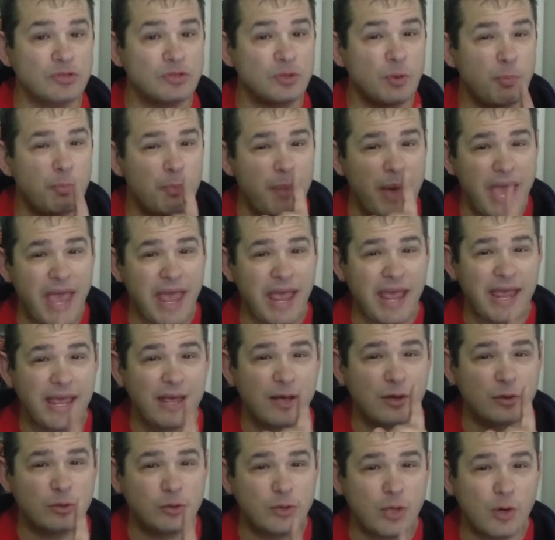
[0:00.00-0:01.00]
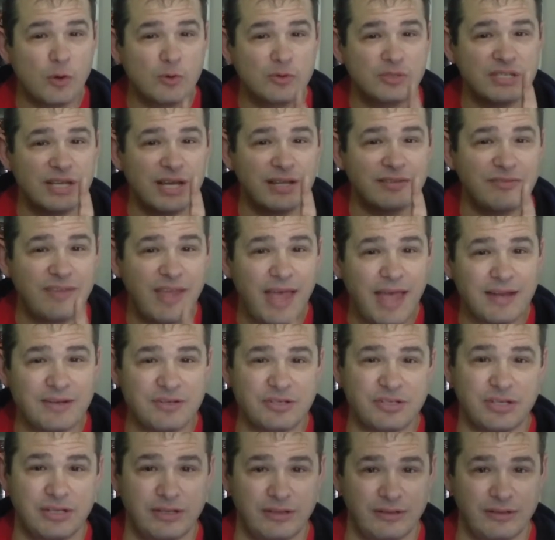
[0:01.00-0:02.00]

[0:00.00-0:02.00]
so pay close attention.